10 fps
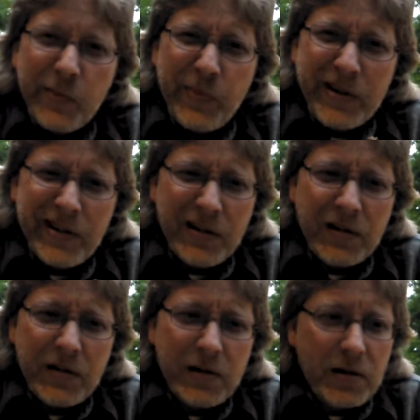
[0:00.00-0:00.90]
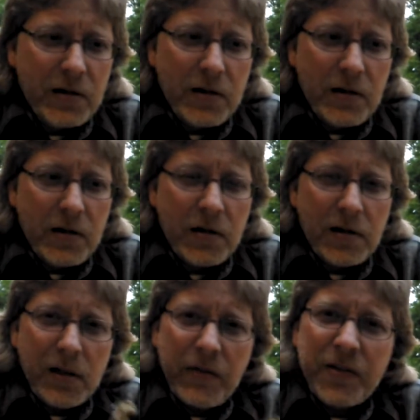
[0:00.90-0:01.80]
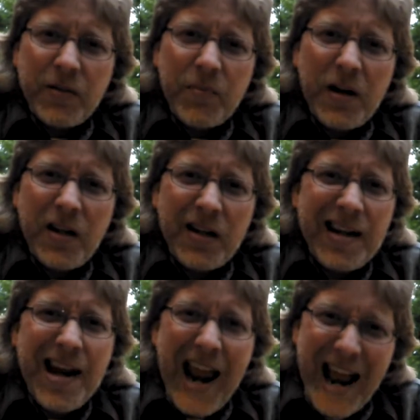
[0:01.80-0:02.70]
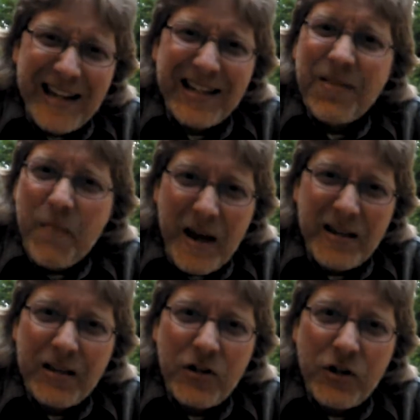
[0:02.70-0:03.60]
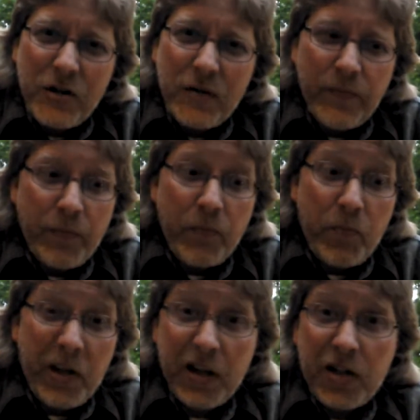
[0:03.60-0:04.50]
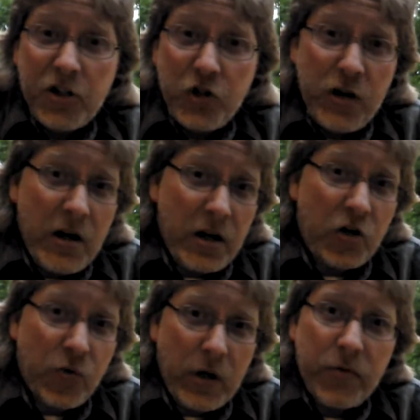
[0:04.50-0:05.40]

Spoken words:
But to leave somebody a nasty message because you didn't agree